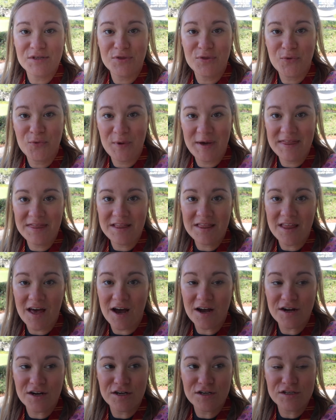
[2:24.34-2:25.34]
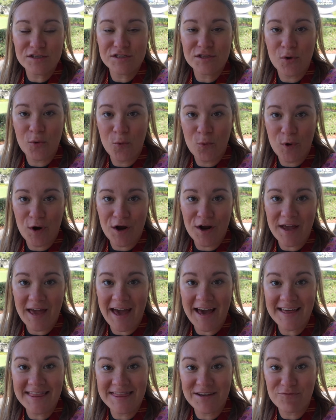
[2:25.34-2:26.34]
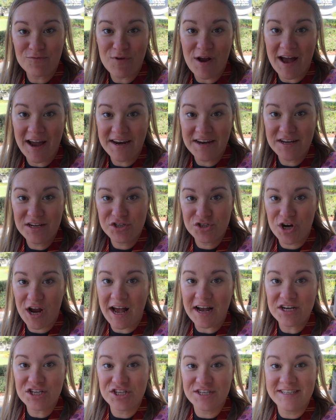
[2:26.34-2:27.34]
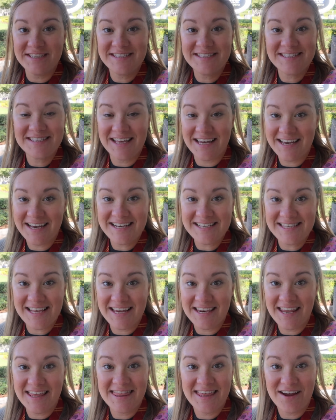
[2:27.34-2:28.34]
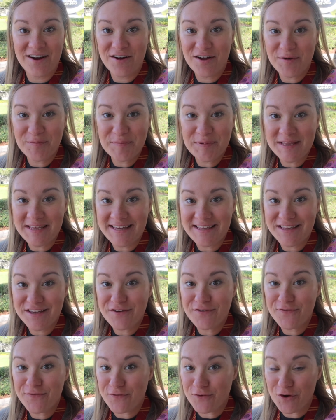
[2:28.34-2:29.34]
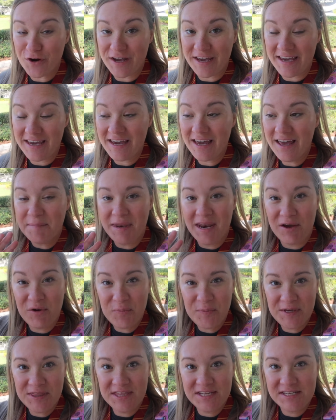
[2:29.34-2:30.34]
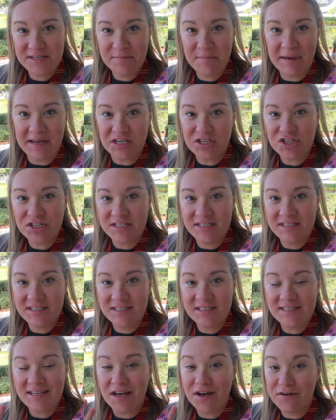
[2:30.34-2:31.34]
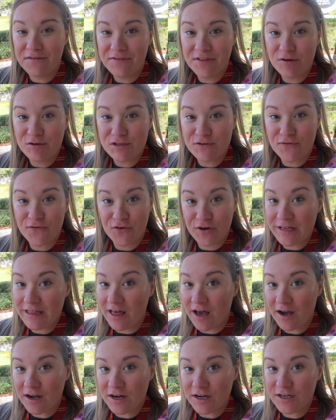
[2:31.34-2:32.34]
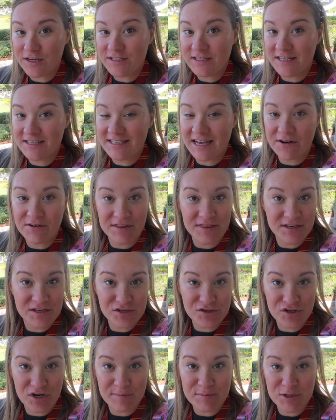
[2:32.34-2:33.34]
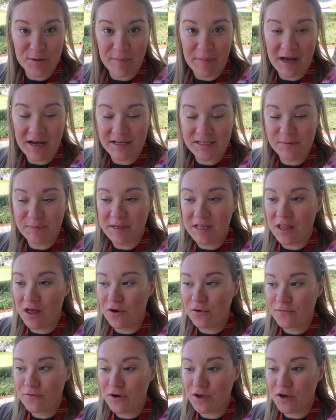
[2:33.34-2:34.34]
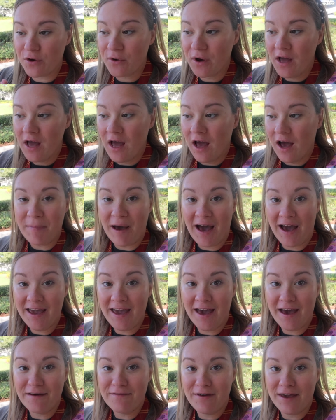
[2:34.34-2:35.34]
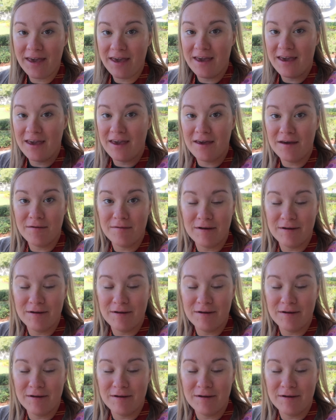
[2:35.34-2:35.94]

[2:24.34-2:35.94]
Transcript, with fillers: the way the lockers work at the ride attractions, like I said, they are completely free. And I will put the dimensions of those free lockers down in the description box below for you. Um, I have a,